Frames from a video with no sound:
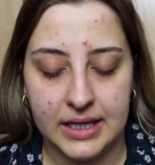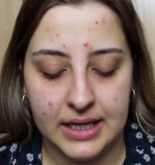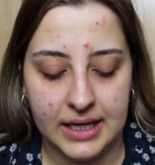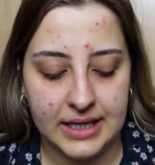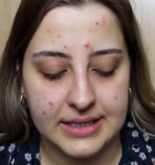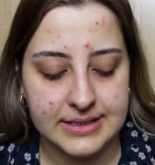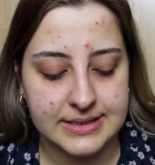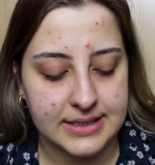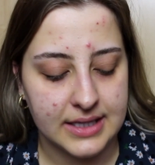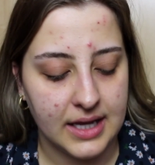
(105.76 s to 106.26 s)

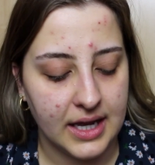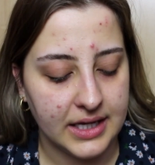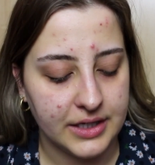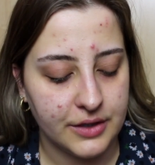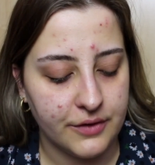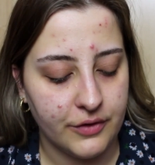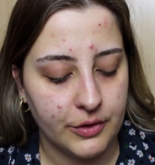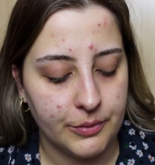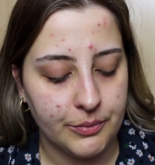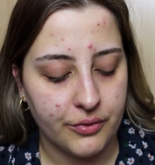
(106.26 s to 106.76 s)
It's kind
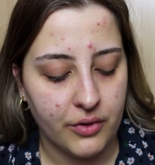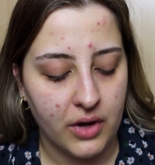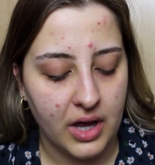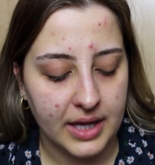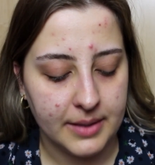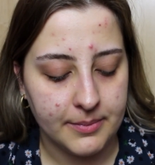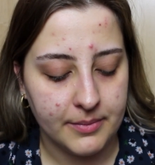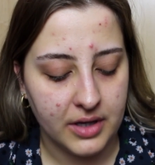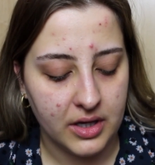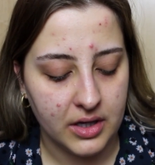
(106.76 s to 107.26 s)
of a
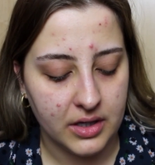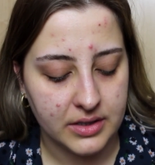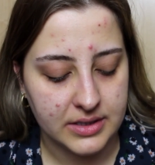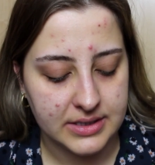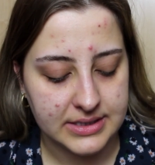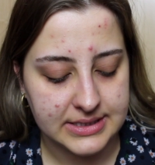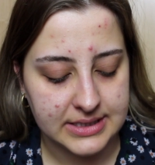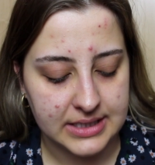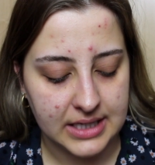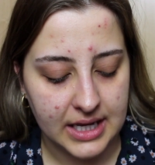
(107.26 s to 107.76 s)
primer
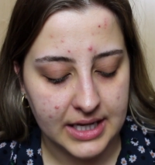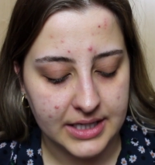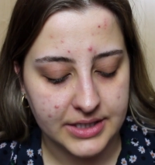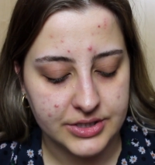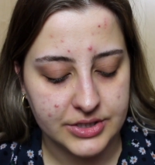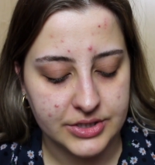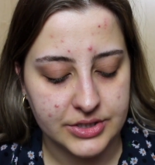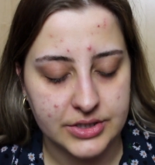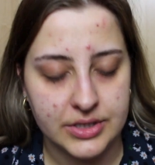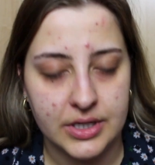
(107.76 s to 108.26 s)

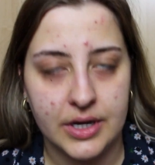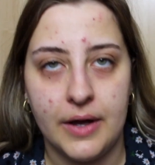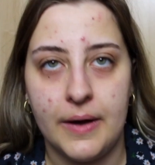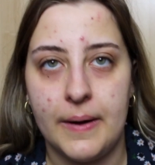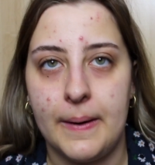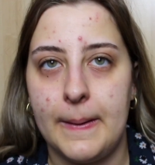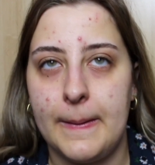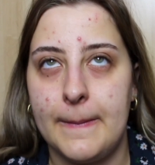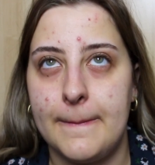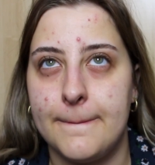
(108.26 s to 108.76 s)
slash
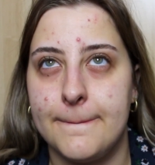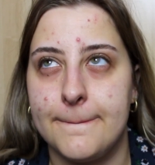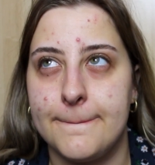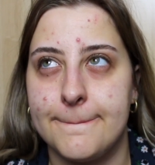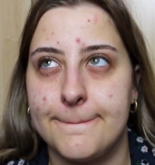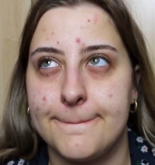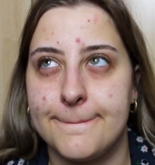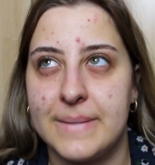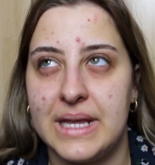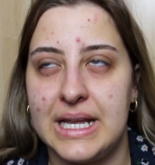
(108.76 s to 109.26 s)

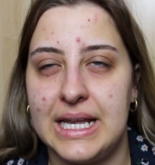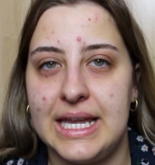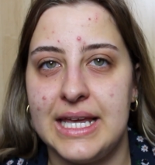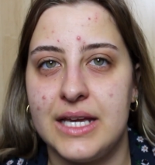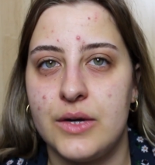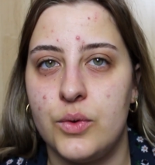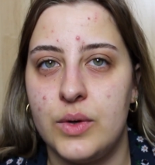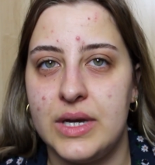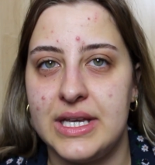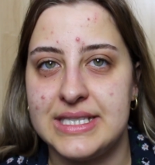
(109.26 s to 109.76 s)

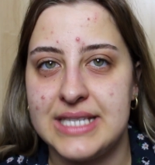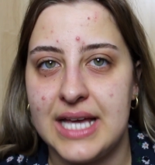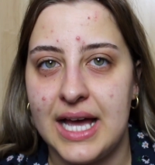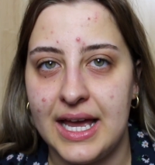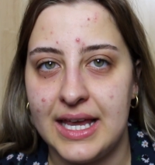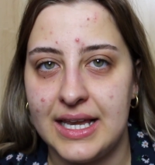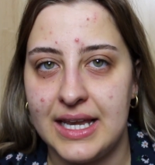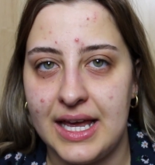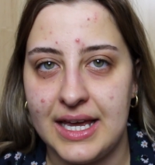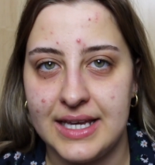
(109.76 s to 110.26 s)
liquid
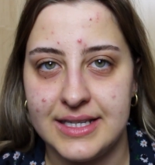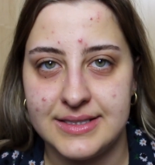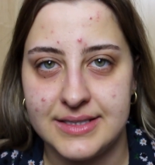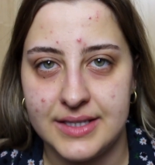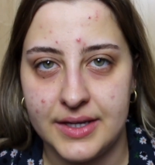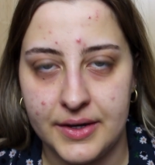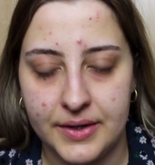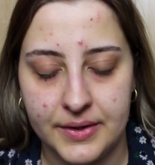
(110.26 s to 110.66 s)
highlighter.